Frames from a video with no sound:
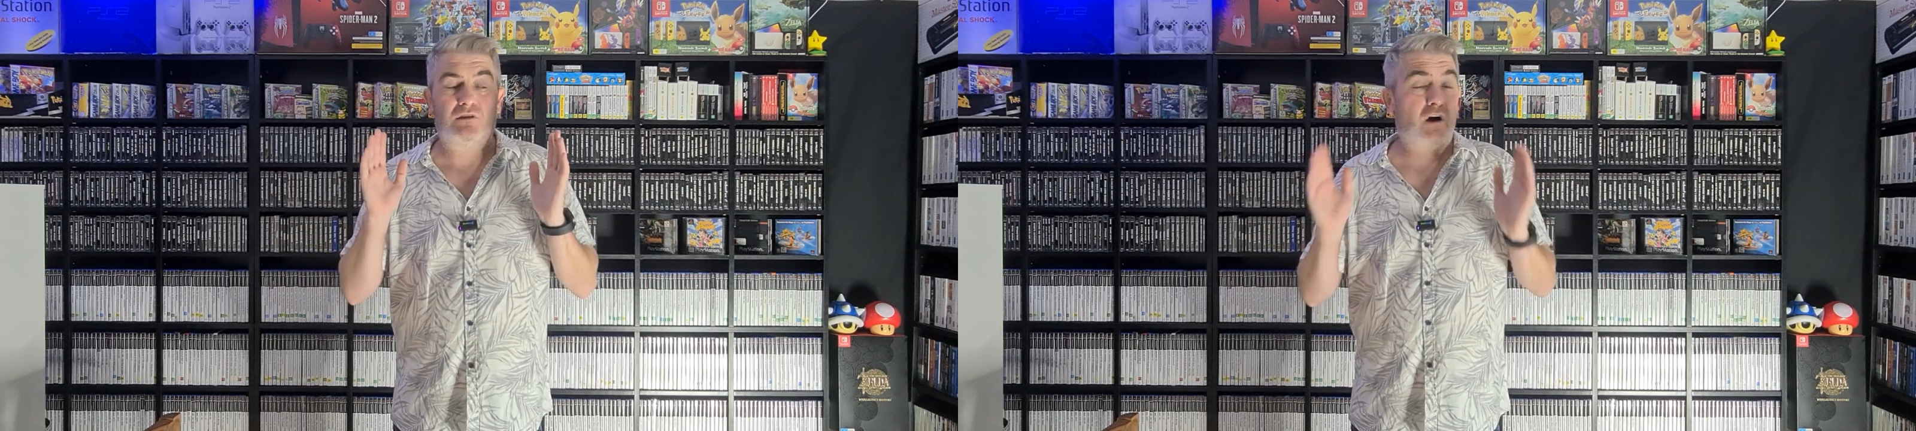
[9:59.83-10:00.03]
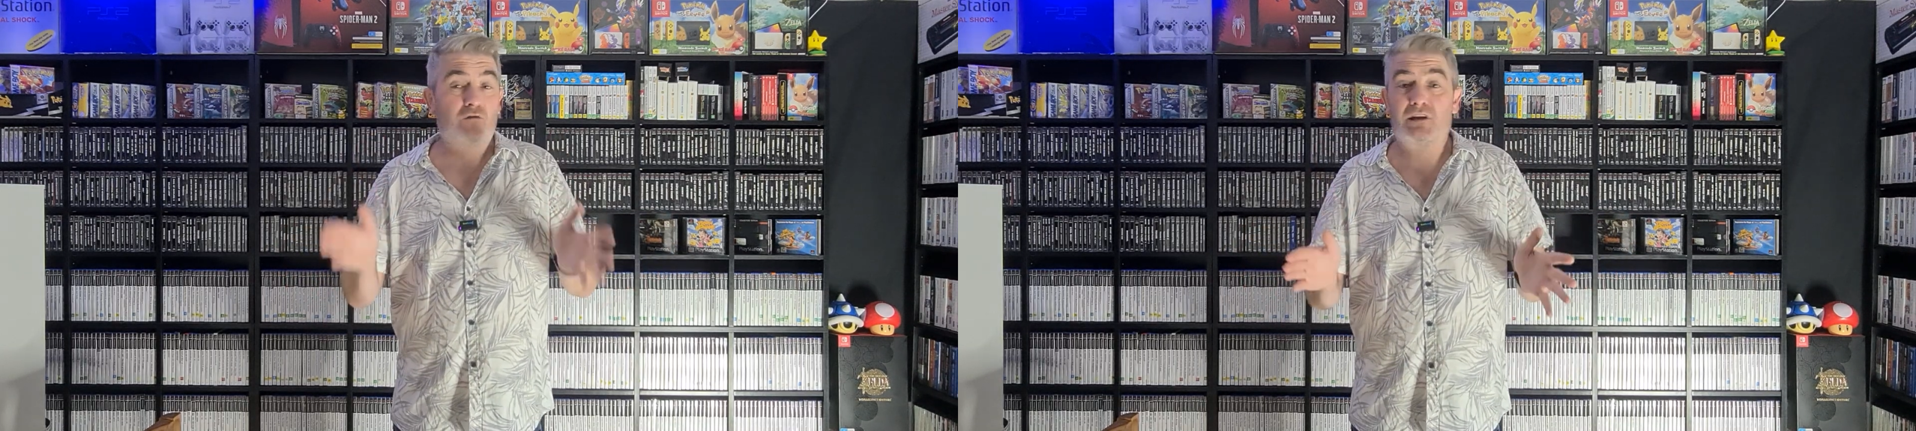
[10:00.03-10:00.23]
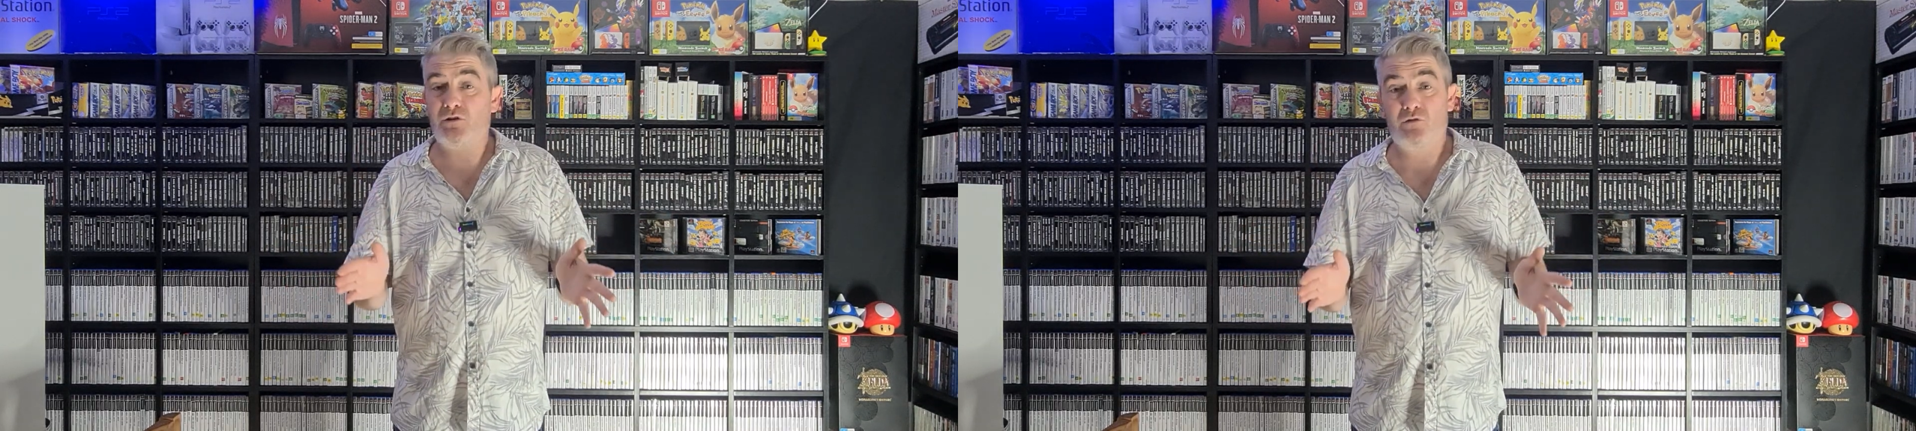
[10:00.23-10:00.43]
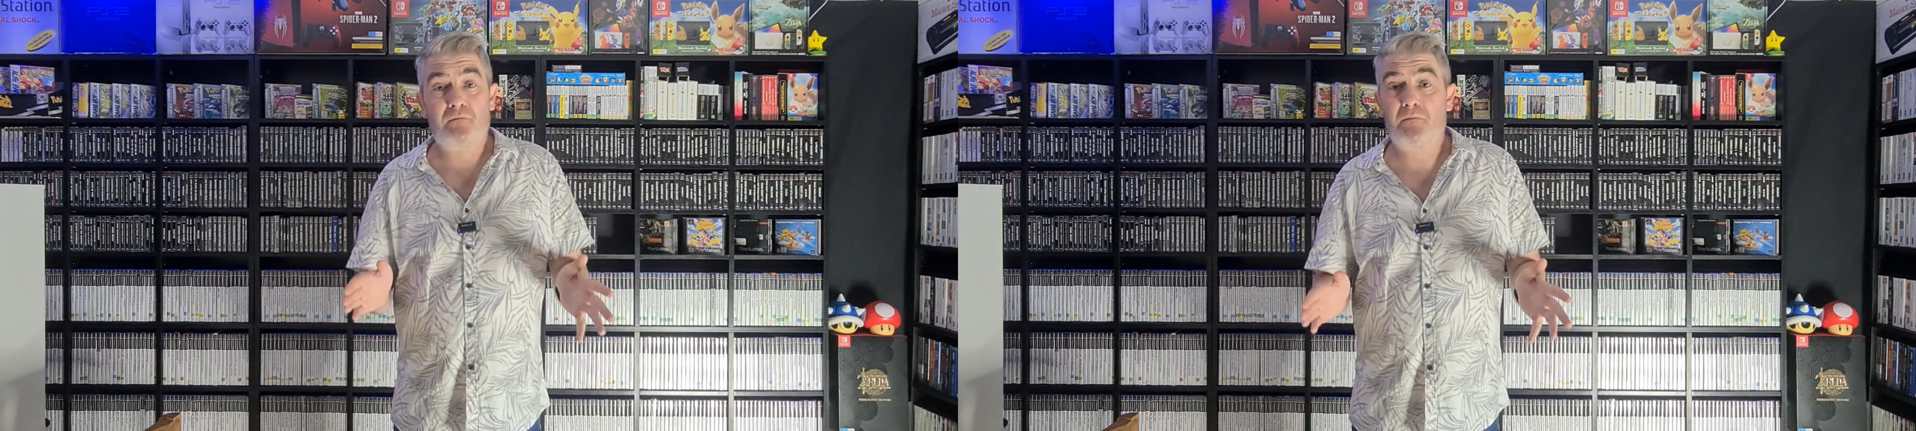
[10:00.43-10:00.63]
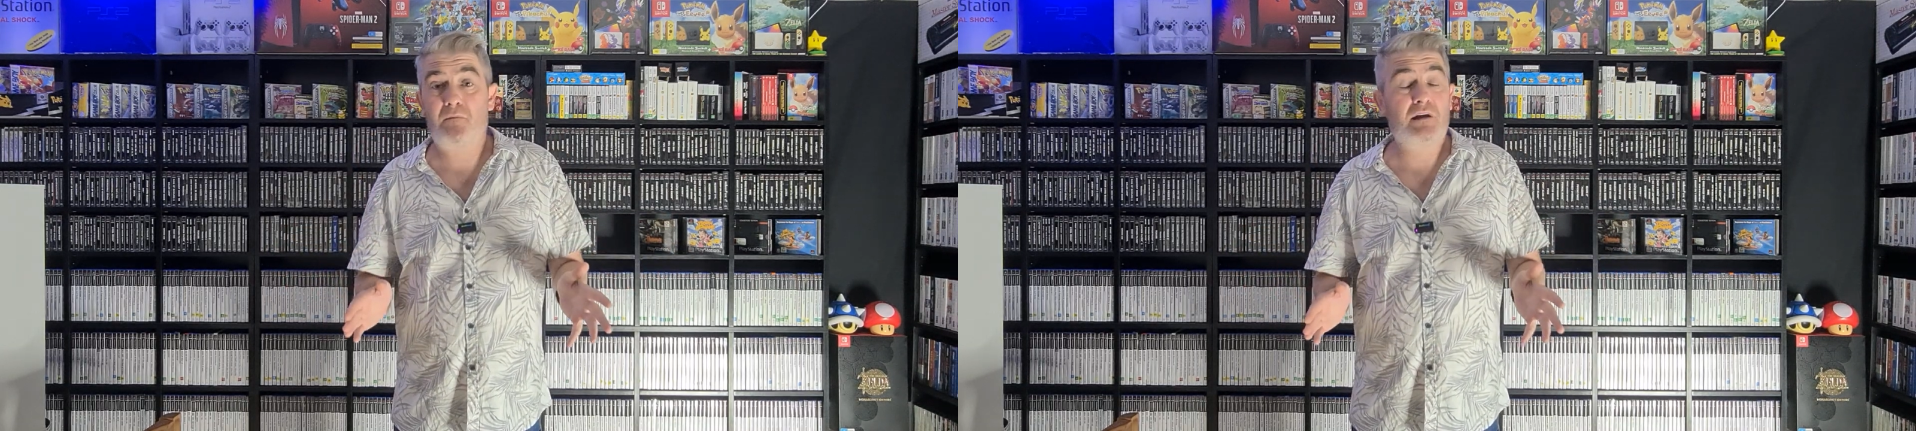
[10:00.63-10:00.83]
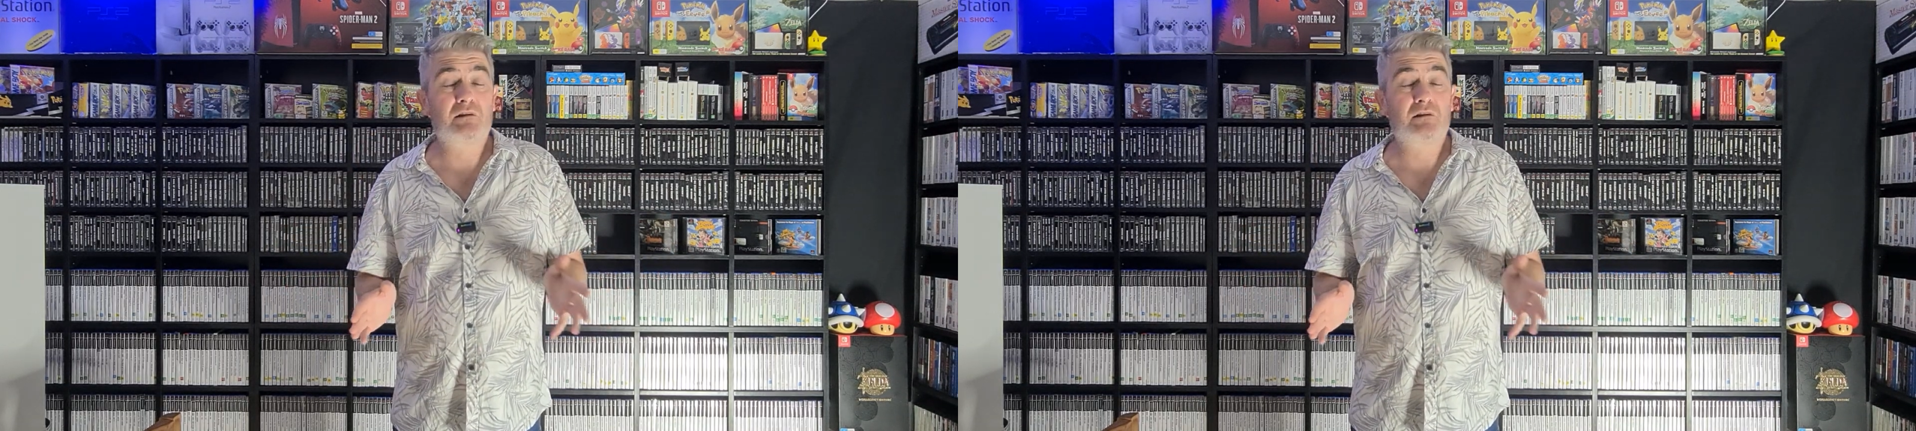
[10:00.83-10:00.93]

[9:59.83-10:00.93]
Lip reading: know that you're an